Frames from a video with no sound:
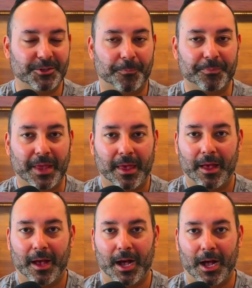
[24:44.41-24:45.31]
So
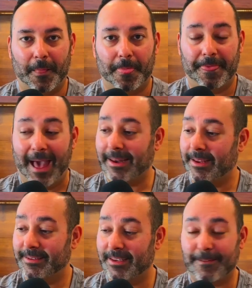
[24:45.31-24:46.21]

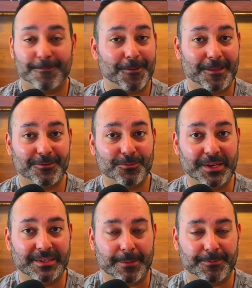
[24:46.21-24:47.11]
that is it for this
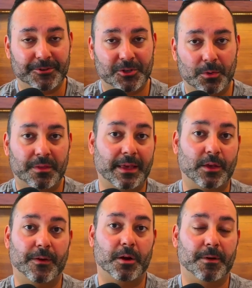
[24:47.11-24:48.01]
week's episode.
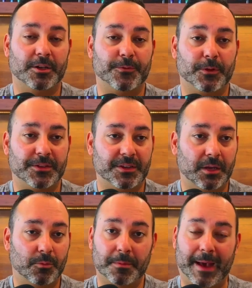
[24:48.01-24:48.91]
Thank you very much for
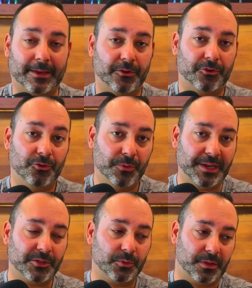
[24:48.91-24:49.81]
listening. We'll be back in 2
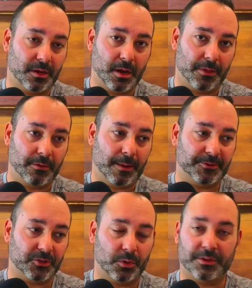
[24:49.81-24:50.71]
weeks with another
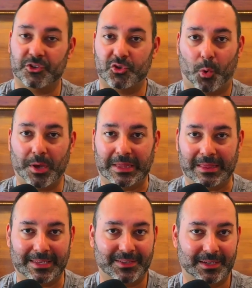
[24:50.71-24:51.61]
episode of the Story
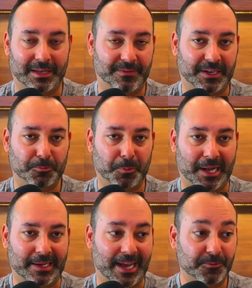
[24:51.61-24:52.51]
Lesson Advice
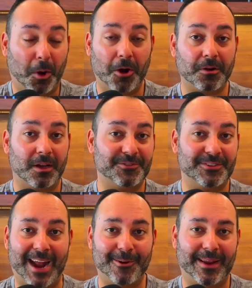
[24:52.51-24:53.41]
Podcast, part of
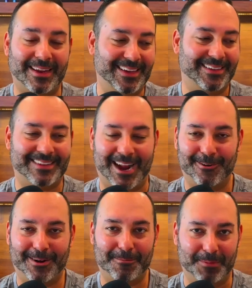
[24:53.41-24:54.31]
Saturday is
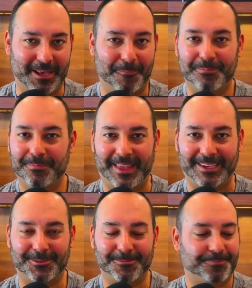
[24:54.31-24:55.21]
Saturday Media.
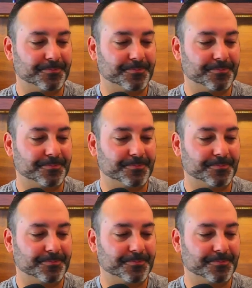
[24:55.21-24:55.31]
Thanks.